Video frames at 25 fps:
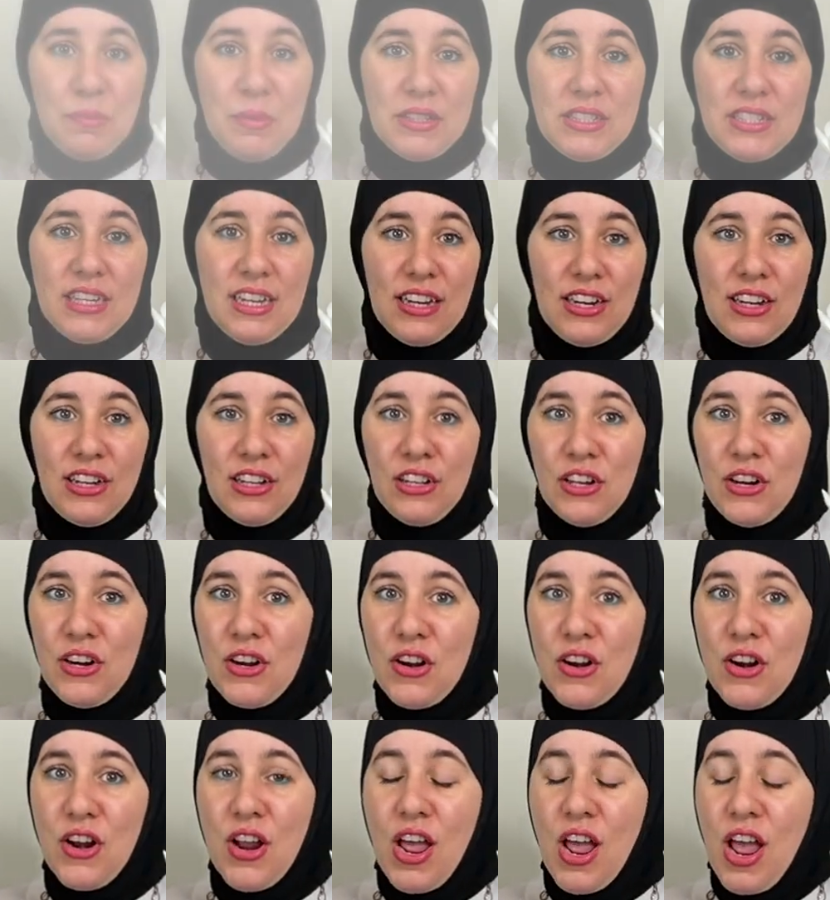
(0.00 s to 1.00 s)

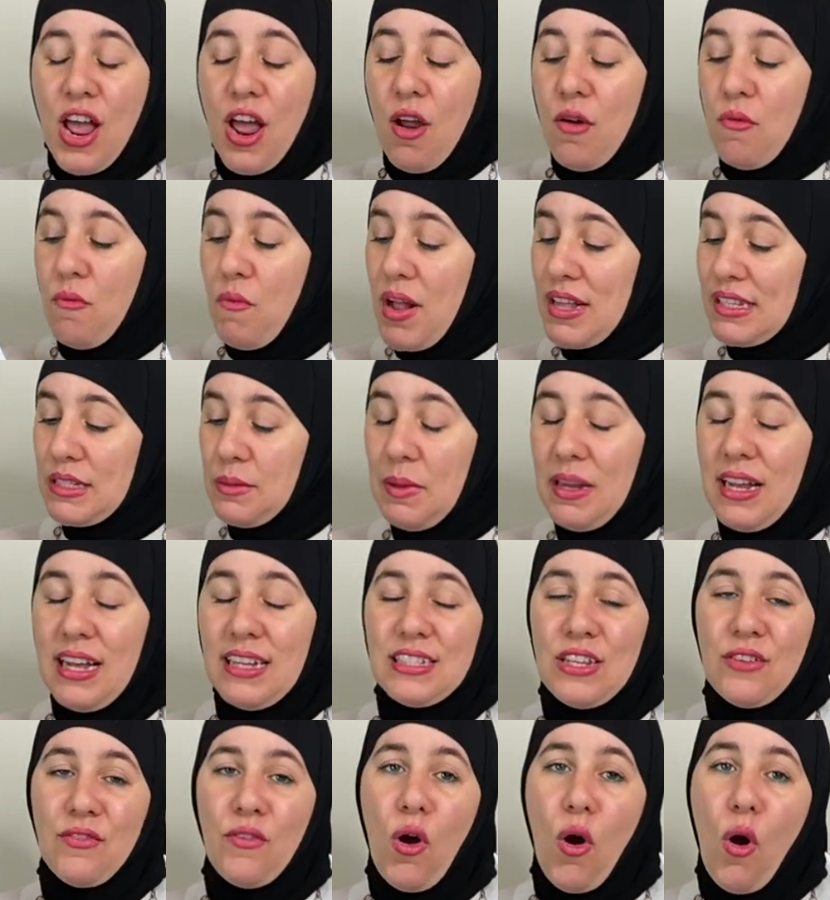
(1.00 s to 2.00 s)
particular recipe
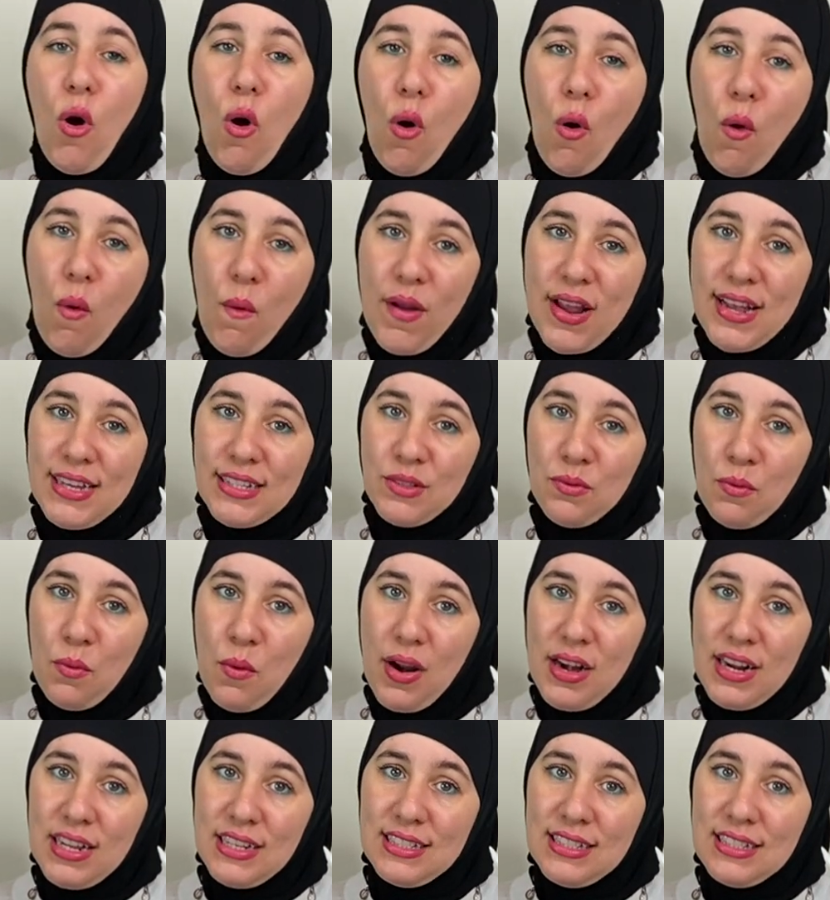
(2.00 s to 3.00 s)
because I've always
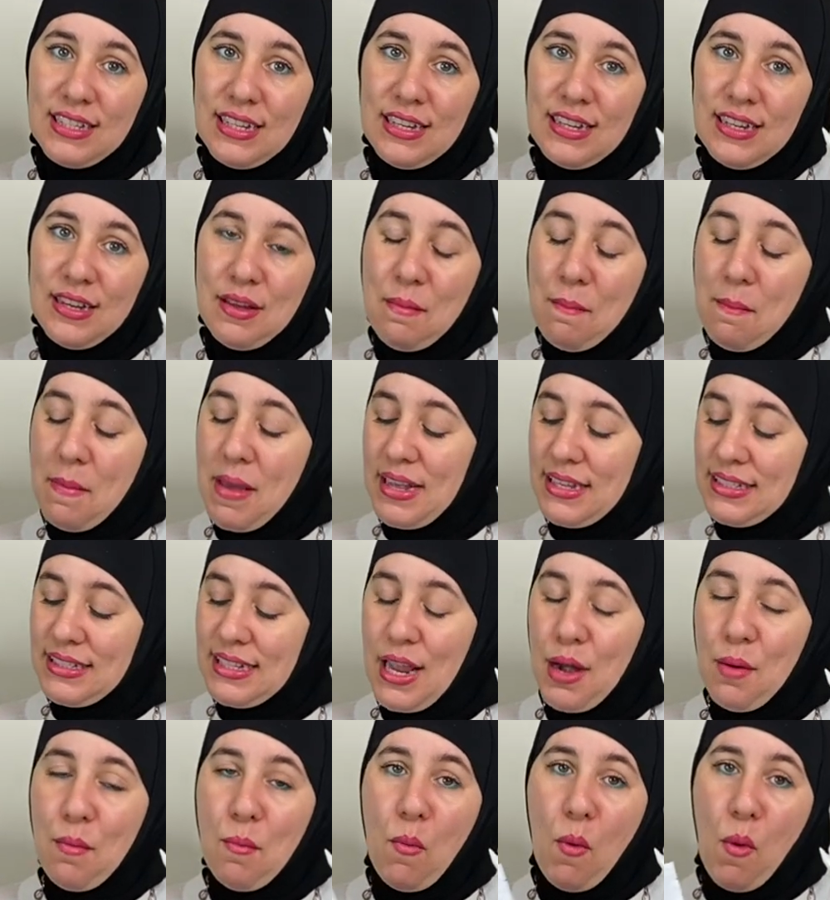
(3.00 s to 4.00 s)
wanted to mix
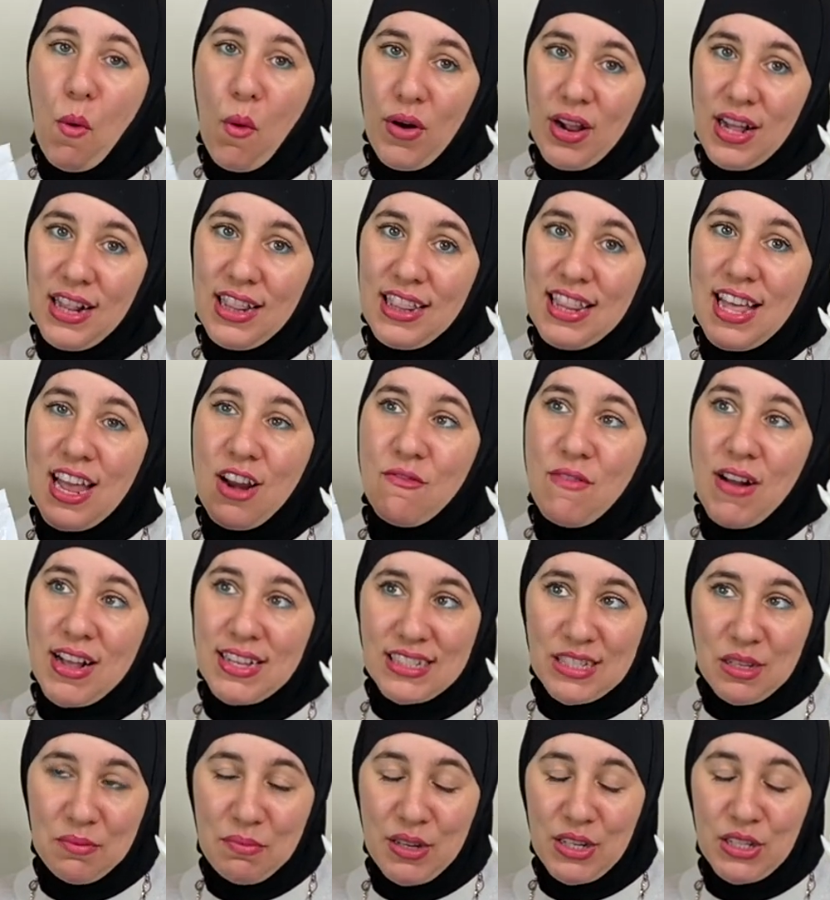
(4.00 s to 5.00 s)
in more clay
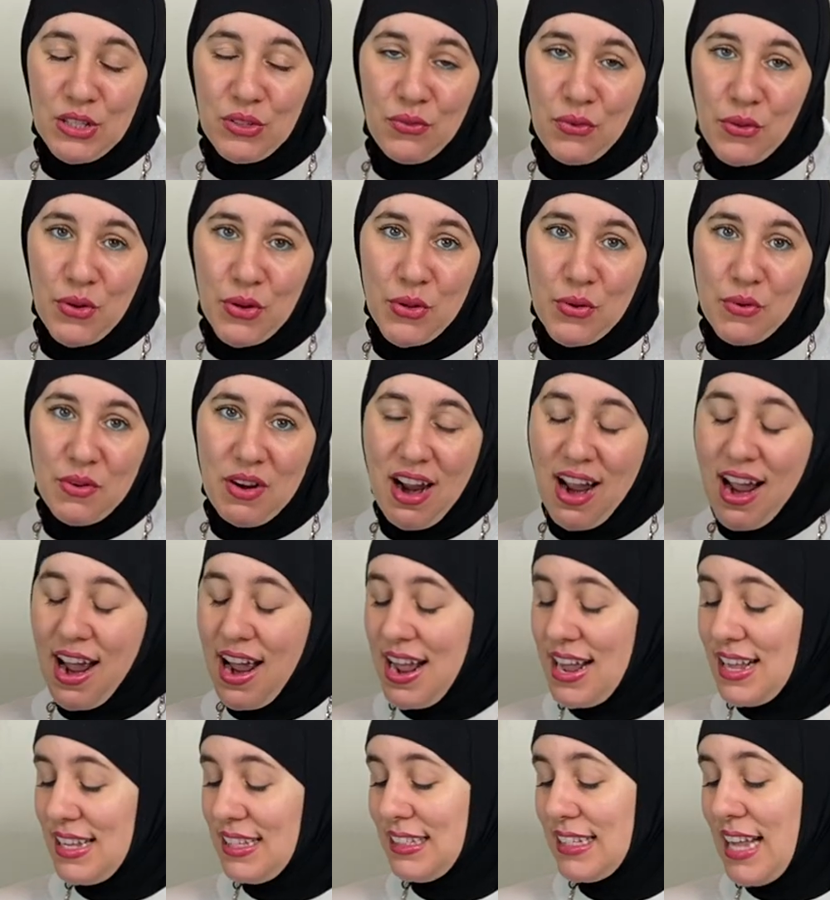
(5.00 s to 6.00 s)
recipes for you
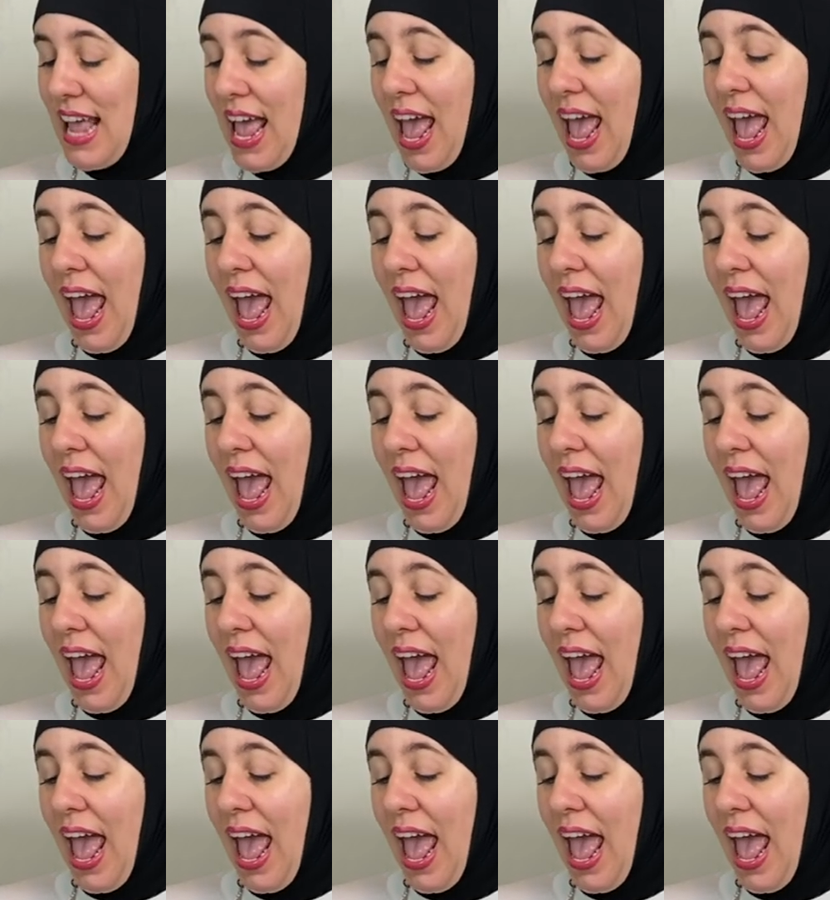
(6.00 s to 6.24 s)
guys.